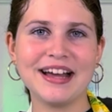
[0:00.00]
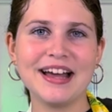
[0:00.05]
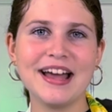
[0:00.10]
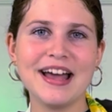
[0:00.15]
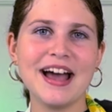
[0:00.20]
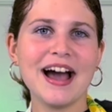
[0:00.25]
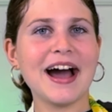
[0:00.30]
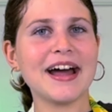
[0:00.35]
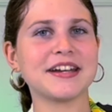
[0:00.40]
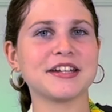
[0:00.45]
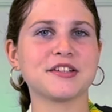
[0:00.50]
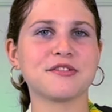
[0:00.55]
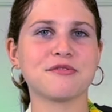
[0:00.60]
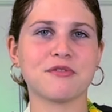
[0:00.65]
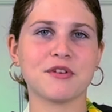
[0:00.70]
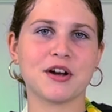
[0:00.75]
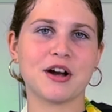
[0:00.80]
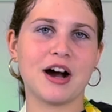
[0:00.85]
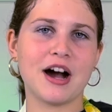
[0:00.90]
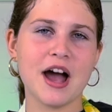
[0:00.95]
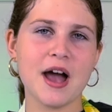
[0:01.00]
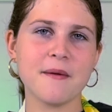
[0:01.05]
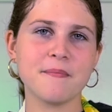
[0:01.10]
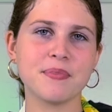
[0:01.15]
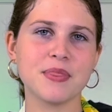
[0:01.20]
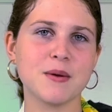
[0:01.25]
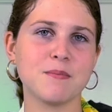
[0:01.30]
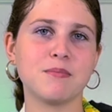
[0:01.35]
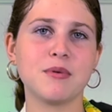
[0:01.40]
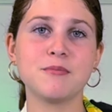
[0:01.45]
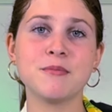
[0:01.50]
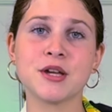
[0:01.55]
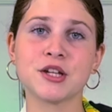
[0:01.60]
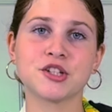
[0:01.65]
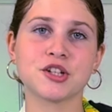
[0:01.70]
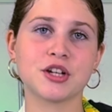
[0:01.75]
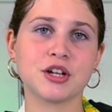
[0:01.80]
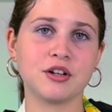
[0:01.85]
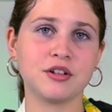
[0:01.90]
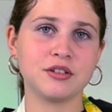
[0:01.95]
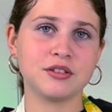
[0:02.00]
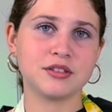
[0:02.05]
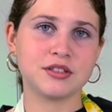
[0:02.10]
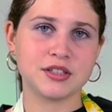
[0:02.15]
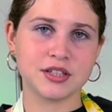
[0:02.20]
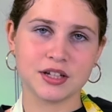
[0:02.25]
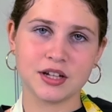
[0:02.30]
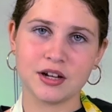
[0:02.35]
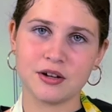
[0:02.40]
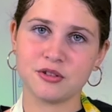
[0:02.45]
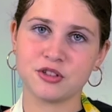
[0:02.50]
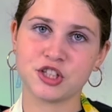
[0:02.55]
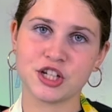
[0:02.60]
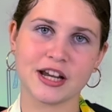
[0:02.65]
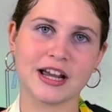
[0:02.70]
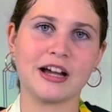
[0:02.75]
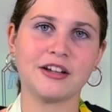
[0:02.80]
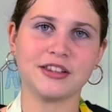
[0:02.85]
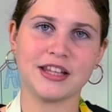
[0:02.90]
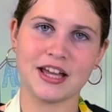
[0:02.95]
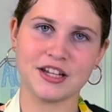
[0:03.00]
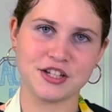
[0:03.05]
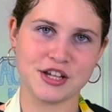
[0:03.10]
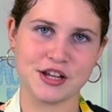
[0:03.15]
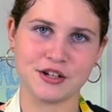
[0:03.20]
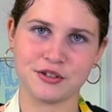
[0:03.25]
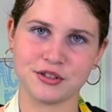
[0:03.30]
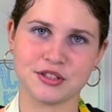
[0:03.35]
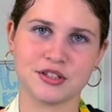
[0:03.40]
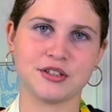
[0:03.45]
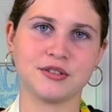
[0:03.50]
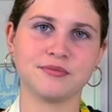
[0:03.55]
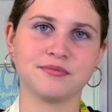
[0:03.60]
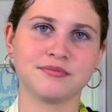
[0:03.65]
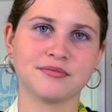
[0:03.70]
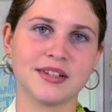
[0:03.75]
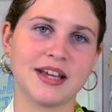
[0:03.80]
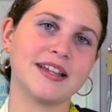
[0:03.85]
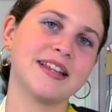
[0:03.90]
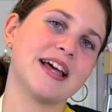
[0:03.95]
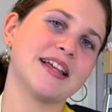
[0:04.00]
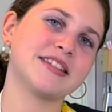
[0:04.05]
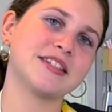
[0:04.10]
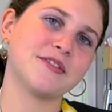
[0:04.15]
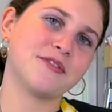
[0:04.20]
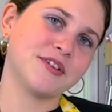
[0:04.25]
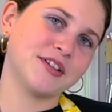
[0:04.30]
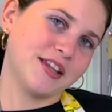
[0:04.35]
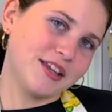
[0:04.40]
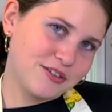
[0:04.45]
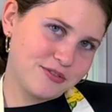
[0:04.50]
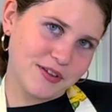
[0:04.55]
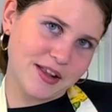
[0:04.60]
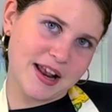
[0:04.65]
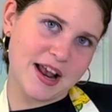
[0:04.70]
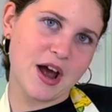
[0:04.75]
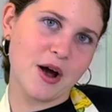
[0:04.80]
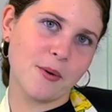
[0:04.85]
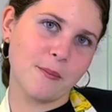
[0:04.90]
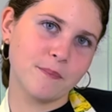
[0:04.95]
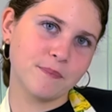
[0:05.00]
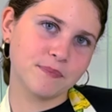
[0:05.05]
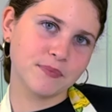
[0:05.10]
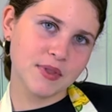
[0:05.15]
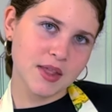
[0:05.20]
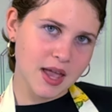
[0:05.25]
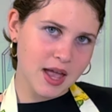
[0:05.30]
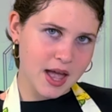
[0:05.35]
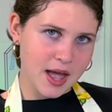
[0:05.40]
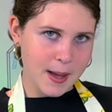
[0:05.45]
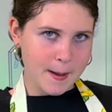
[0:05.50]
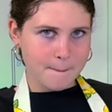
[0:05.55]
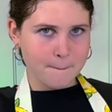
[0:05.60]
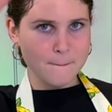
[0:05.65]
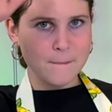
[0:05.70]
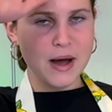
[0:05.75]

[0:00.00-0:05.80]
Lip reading: I just forgot, but make sure to go check out that channel too. And that's it for this video. Bye.